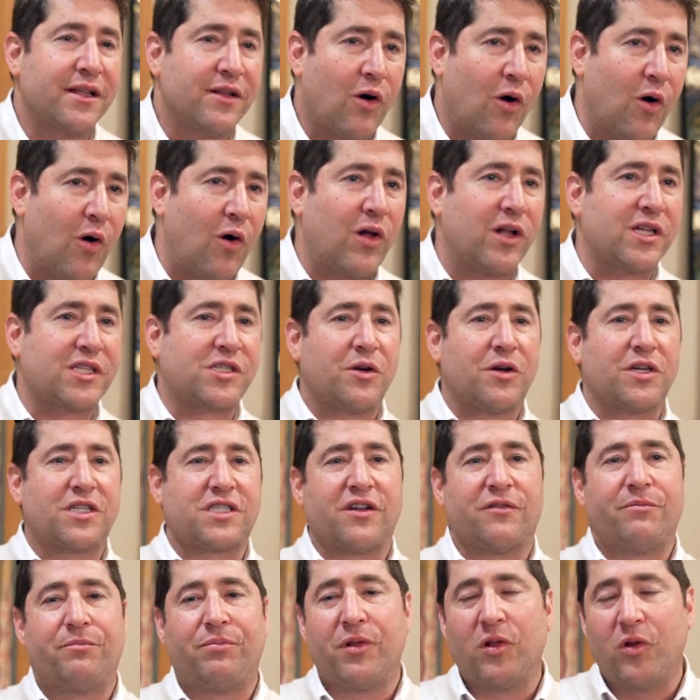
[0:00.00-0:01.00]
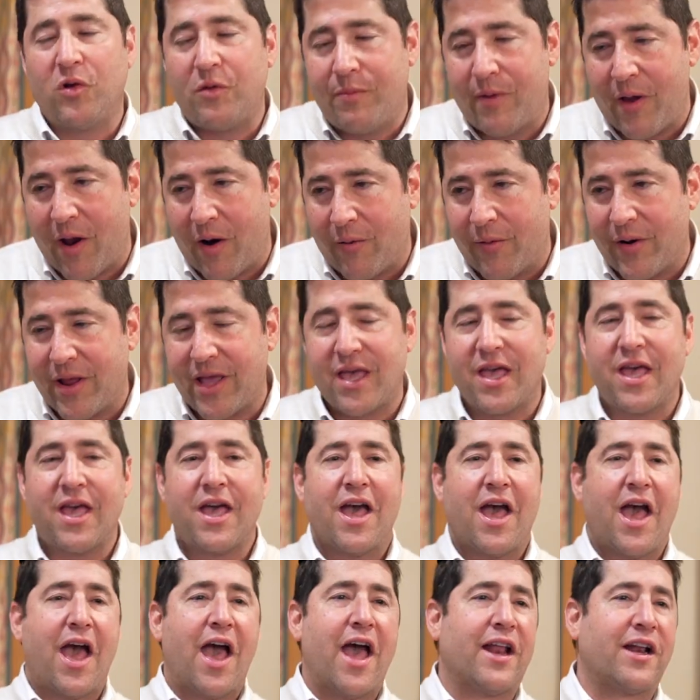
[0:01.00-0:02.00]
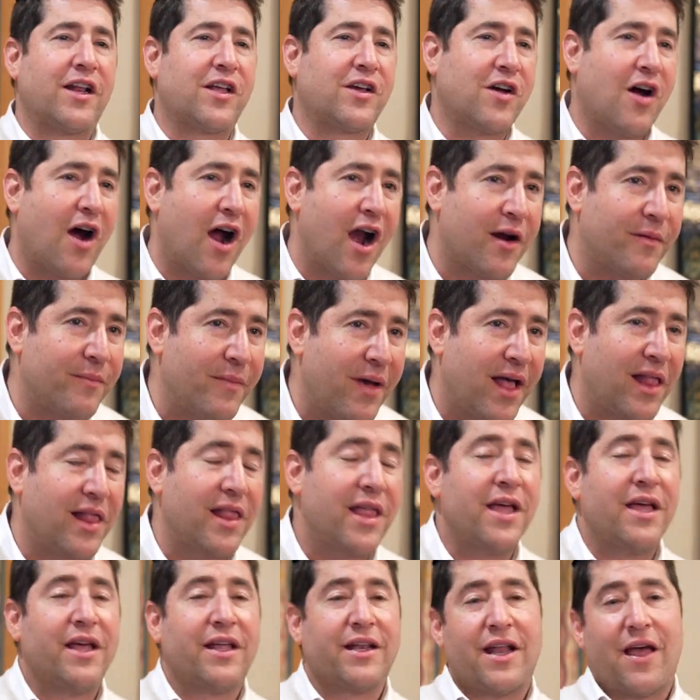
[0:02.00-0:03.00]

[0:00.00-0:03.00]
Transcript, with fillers: All sorts of blueberry and caramel.